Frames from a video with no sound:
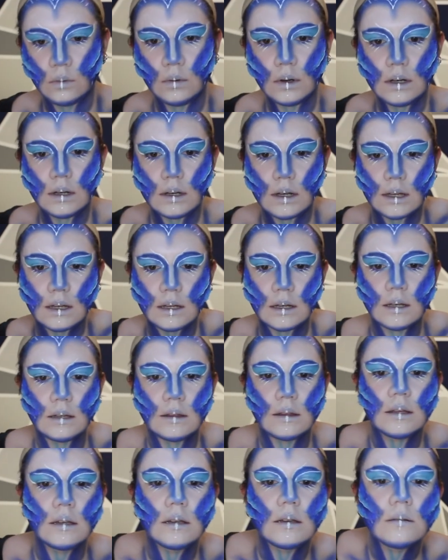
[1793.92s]
know what? I like
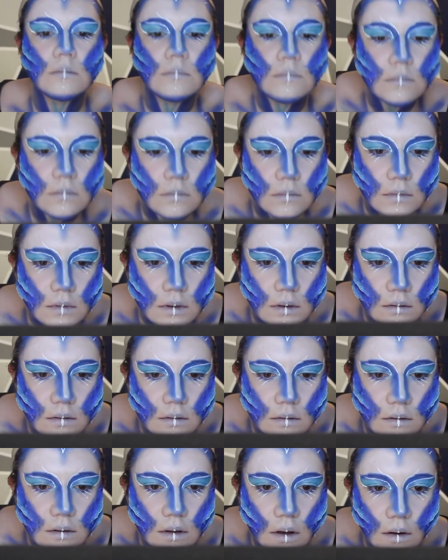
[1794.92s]
the
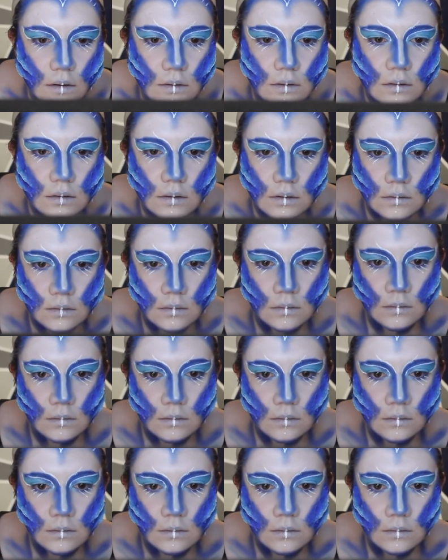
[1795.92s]
dot